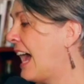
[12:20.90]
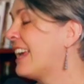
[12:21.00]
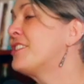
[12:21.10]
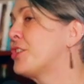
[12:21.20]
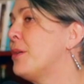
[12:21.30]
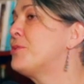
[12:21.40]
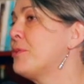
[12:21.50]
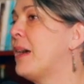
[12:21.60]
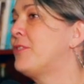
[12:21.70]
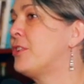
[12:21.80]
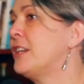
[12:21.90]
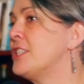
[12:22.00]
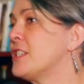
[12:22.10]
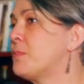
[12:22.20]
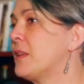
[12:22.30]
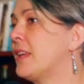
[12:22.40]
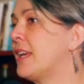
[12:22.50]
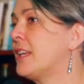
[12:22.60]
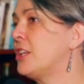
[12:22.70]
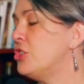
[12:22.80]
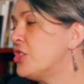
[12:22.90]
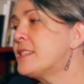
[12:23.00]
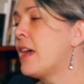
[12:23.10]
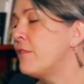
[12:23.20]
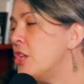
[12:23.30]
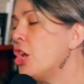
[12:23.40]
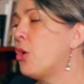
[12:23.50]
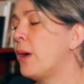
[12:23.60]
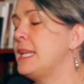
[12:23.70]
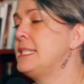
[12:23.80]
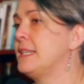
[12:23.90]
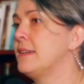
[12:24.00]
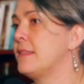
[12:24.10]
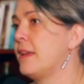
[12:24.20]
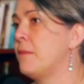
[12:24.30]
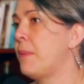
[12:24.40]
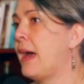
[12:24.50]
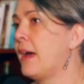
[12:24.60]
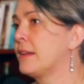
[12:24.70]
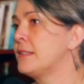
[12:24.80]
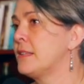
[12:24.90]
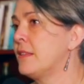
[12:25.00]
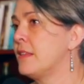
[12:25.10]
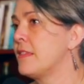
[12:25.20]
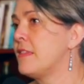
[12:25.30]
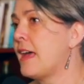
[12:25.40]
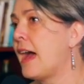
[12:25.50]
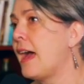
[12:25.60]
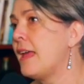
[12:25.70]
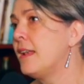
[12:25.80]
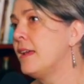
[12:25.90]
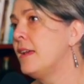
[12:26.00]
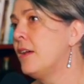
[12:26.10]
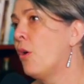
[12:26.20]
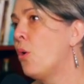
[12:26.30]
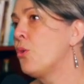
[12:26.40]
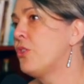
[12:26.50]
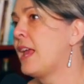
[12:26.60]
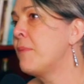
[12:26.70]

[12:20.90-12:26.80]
I got to go up to him after and just be like, "You just have no idea the impact that that whole thing.